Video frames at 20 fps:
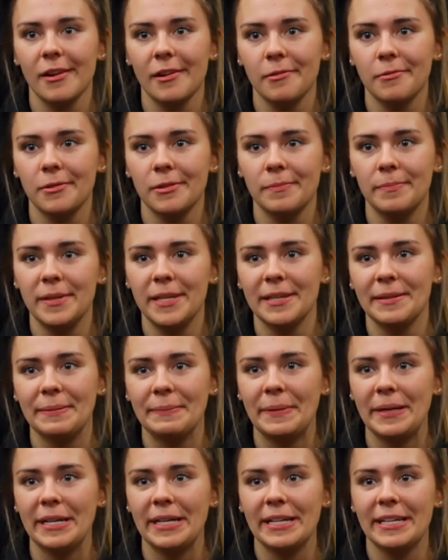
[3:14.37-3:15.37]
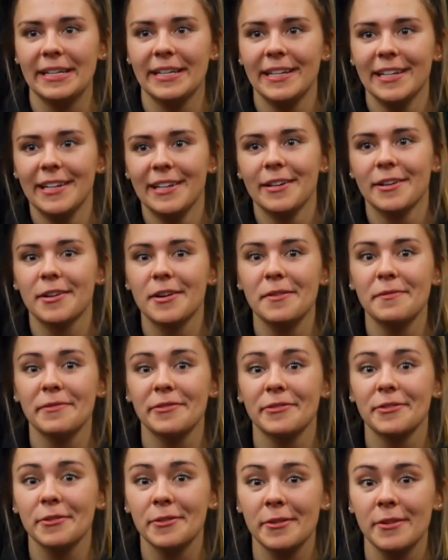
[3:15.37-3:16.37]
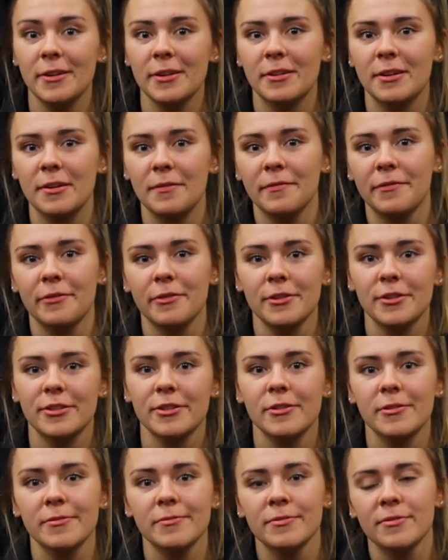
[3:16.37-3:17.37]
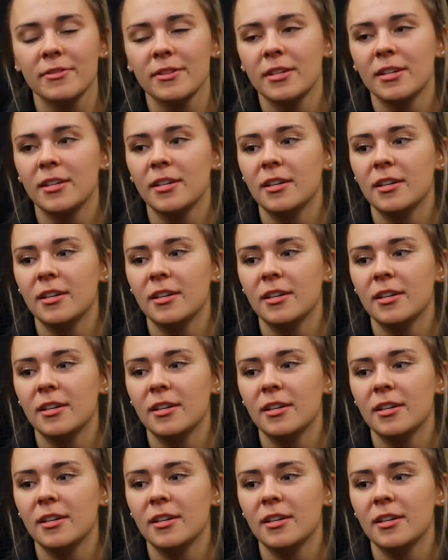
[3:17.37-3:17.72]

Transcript: I will be in my comfort zone.